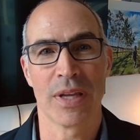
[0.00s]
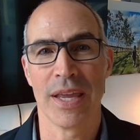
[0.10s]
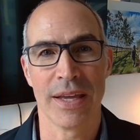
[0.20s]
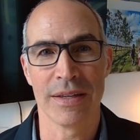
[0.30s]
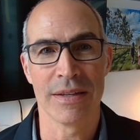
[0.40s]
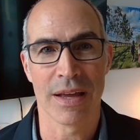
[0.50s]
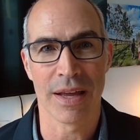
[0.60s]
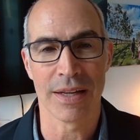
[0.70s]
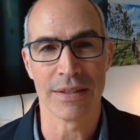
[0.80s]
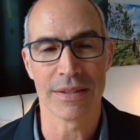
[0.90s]
candid and
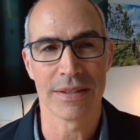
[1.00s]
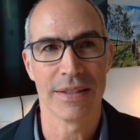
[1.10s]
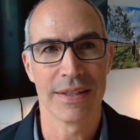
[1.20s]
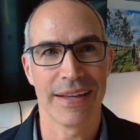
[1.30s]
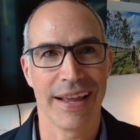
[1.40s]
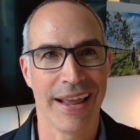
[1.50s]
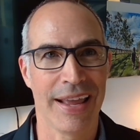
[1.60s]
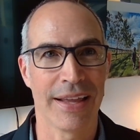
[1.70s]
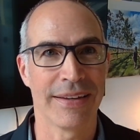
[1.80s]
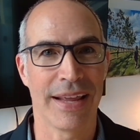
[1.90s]
honest
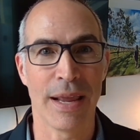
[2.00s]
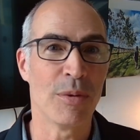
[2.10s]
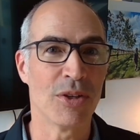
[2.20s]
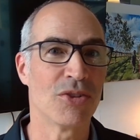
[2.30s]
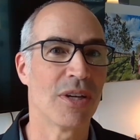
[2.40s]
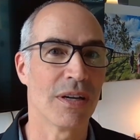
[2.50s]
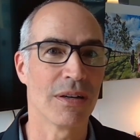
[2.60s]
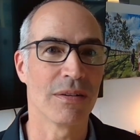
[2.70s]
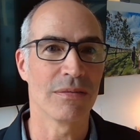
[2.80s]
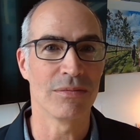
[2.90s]
and able to
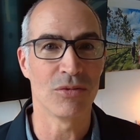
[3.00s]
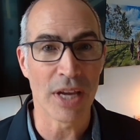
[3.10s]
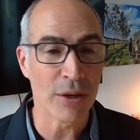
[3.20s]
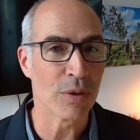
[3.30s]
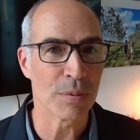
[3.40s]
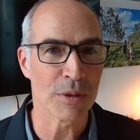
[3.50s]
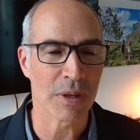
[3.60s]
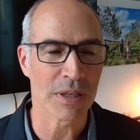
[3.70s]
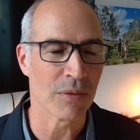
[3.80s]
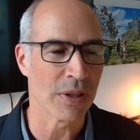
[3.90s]
share genuine
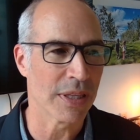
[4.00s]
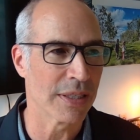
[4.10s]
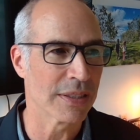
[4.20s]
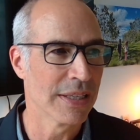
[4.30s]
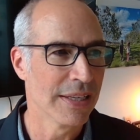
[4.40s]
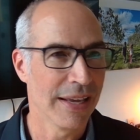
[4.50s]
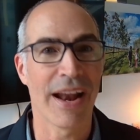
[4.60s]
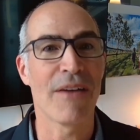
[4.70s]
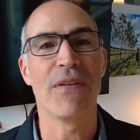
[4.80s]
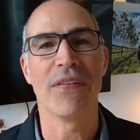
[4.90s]
perspective on things. And
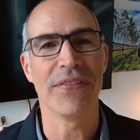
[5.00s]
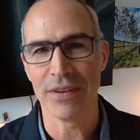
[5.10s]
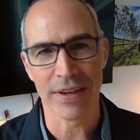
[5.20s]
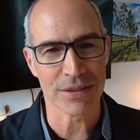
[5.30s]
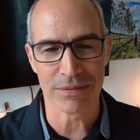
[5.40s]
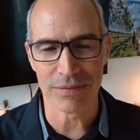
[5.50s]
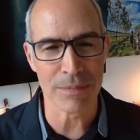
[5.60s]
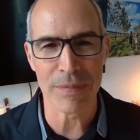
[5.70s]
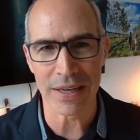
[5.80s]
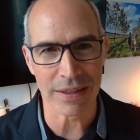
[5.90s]
I felt you guys are
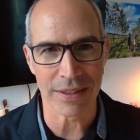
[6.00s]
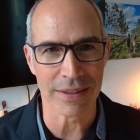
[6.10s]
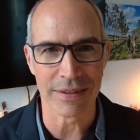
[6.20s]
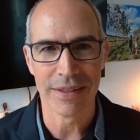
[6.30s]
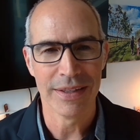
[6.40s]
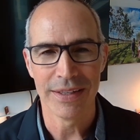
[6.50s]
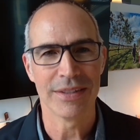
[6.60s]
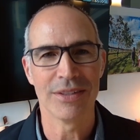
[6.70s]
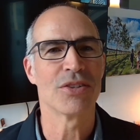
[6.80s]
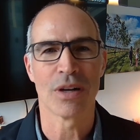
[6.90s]
immediately
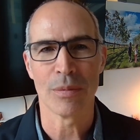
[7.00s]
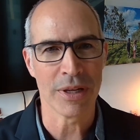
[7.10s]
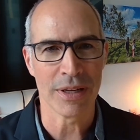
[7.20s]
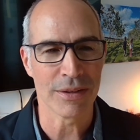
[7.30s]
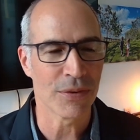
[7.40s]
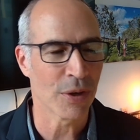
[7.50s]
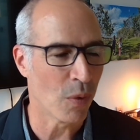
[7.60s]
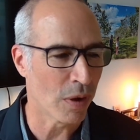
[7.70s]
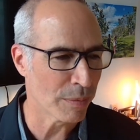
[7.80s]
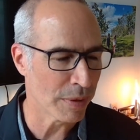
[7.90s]
disarming, and it's very
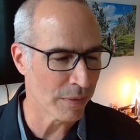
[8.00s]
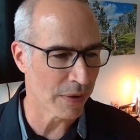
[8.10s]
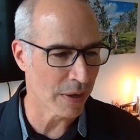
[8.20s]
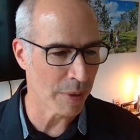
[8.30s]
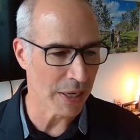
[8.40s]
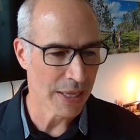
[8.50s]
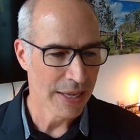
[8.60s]
welcoming environment.